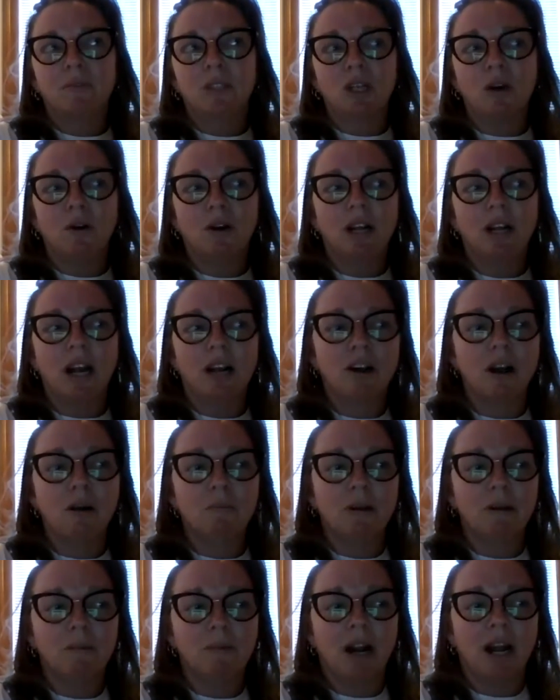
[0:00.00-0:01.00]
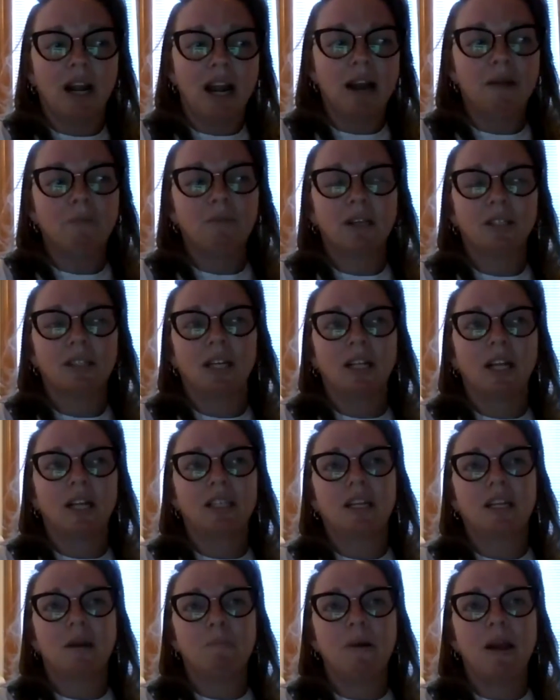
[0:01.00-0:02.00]
toting our company, but I am because I
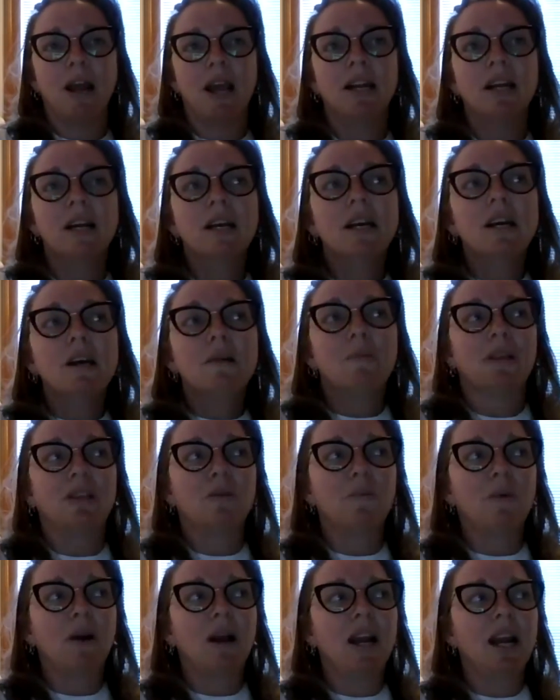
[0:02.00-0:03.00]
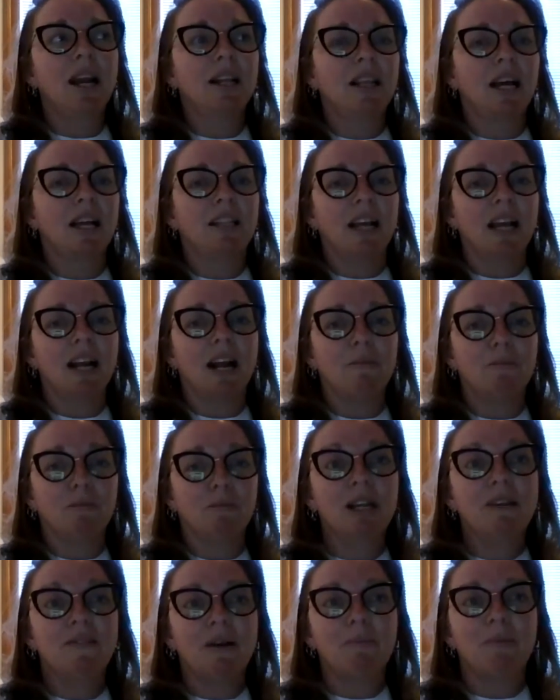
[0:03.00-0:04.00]
like to get paid, but the way that, and I
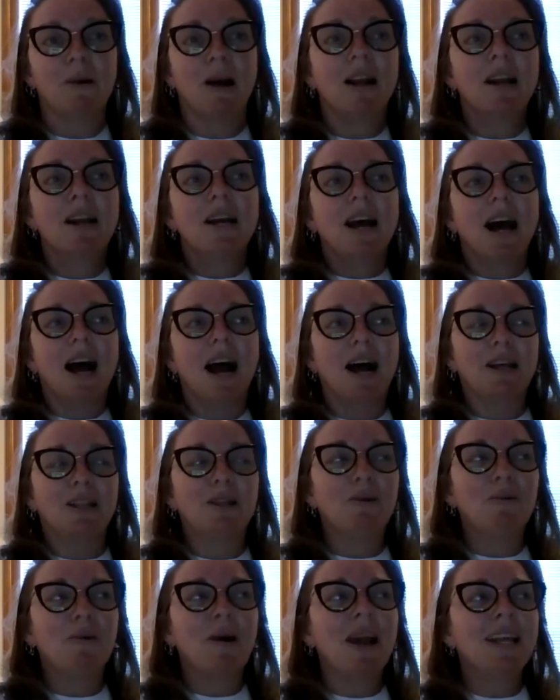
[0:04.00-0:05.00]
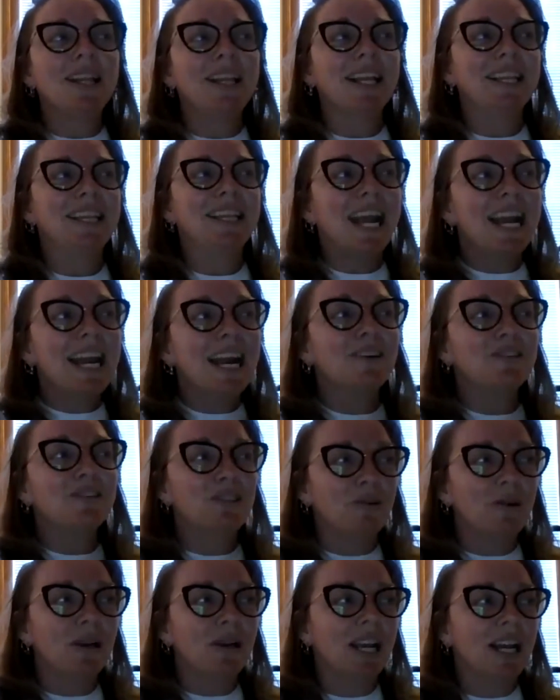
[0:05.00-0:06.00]
believe it, but the way that they are
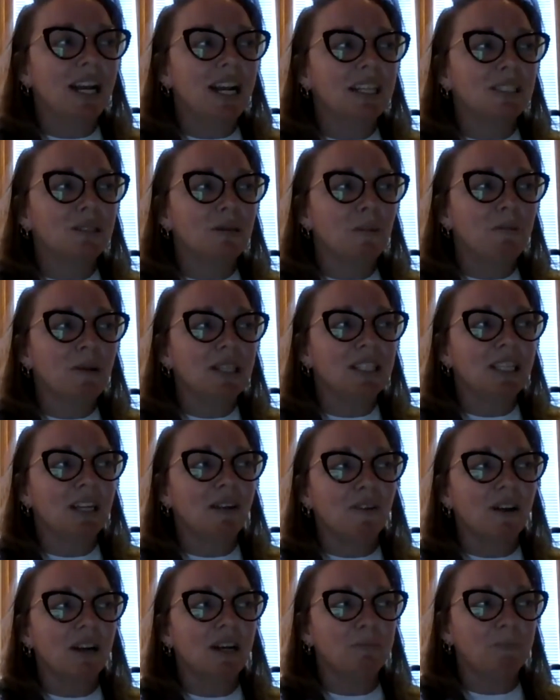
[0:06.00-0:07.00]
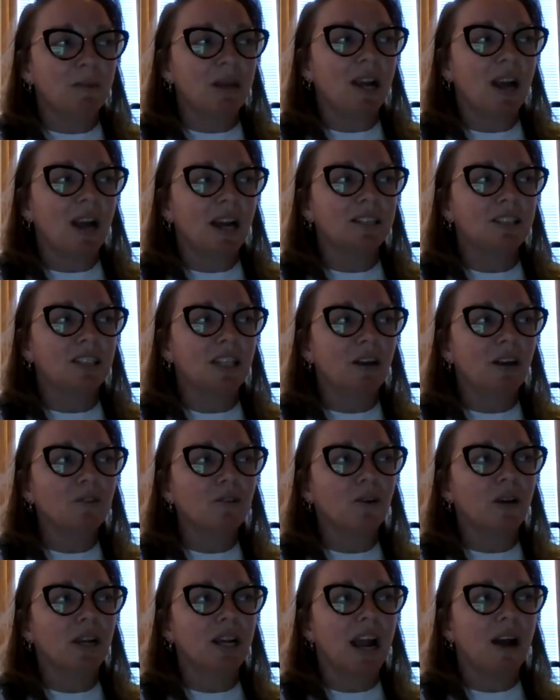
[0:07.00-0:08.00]
doing it is a bit different because they're
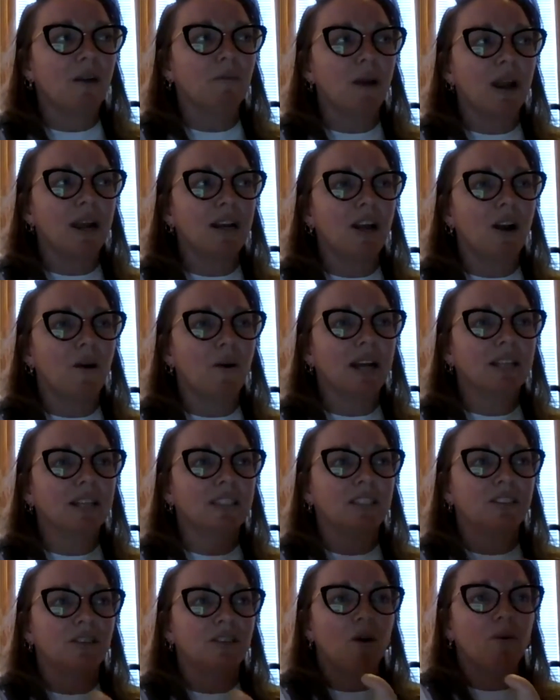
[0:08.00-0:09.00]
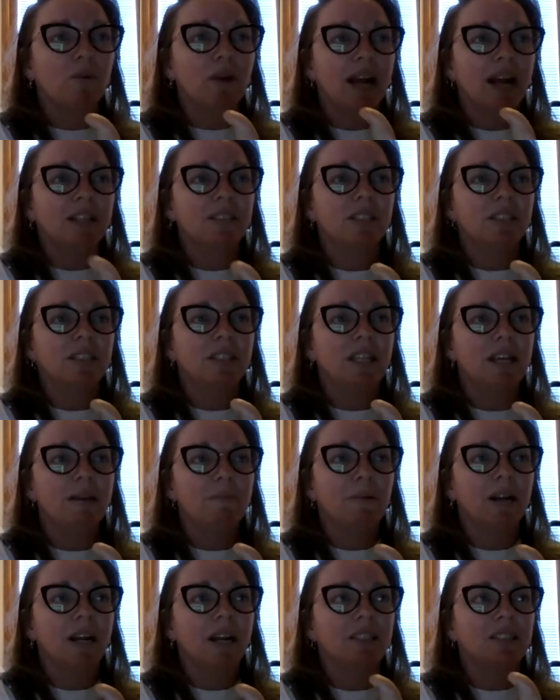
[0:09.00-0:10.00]
looking at radio as its own entity,
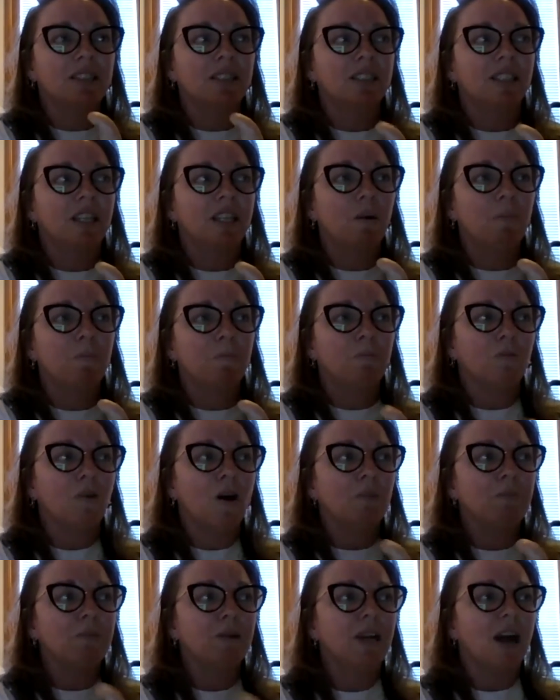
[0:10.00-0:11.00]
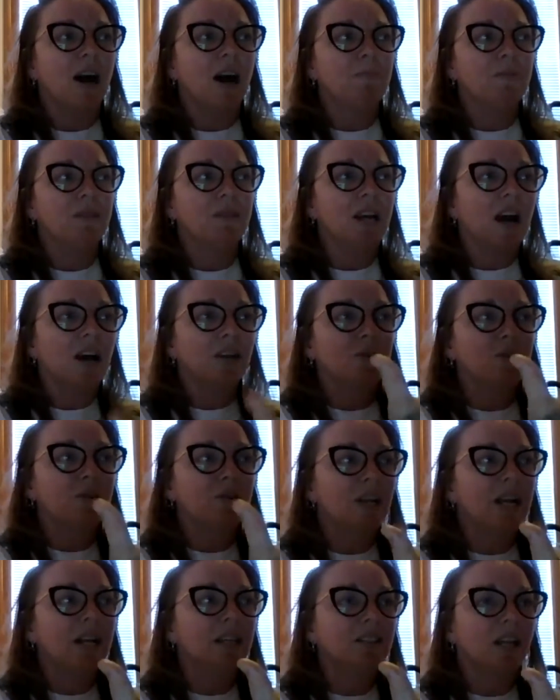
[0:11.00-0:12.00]
but it's still propping up the other
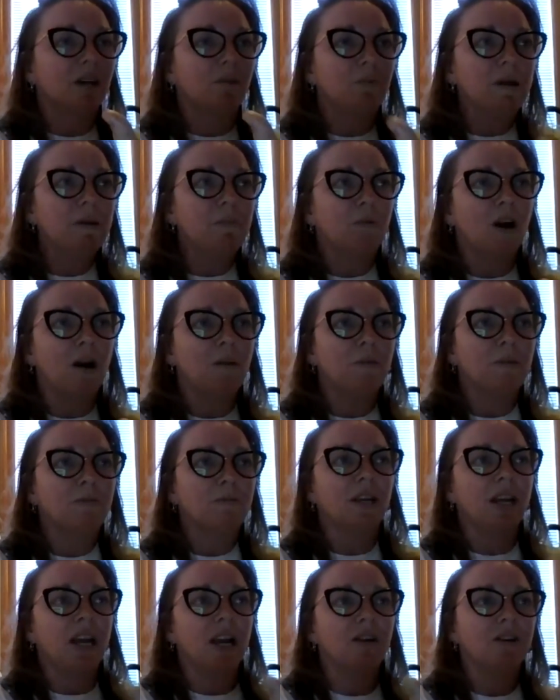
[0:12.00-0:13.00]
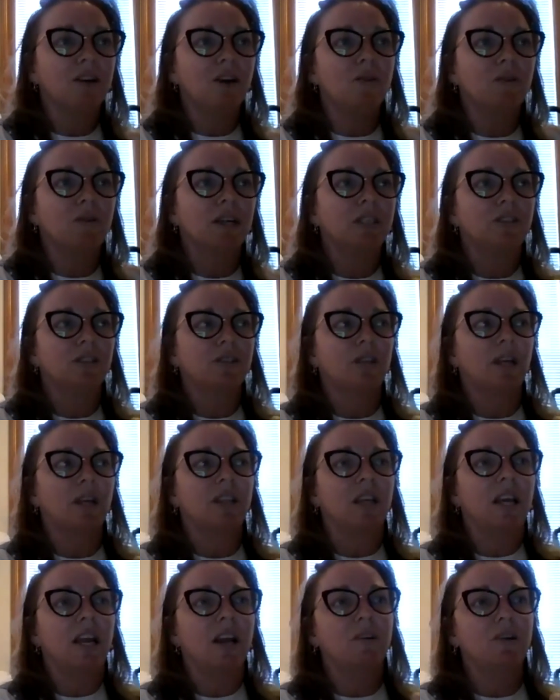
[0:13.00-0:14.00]
things. Like we prop up the karaoke, just
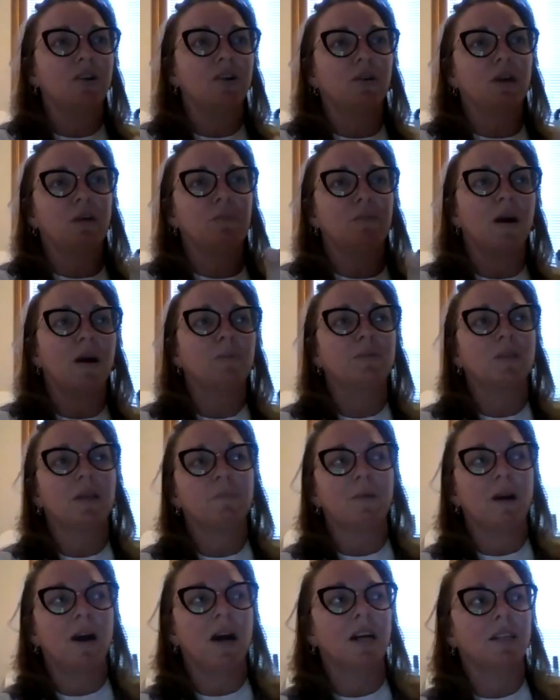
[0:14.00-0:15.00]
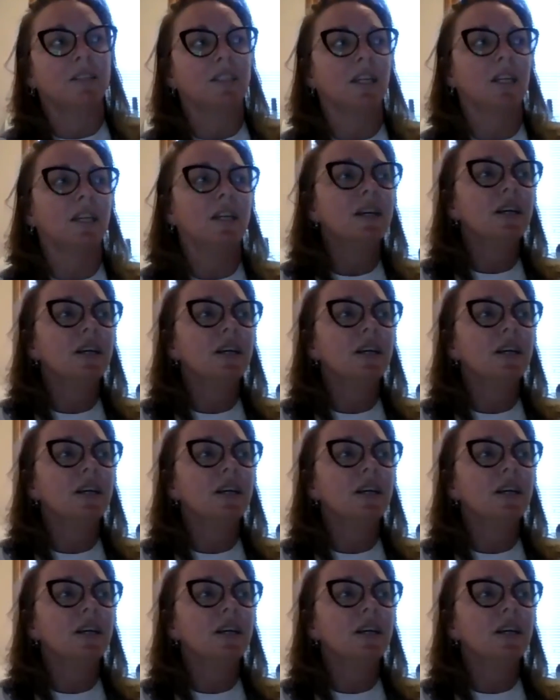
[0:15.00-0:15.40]
like the karaoke props up us.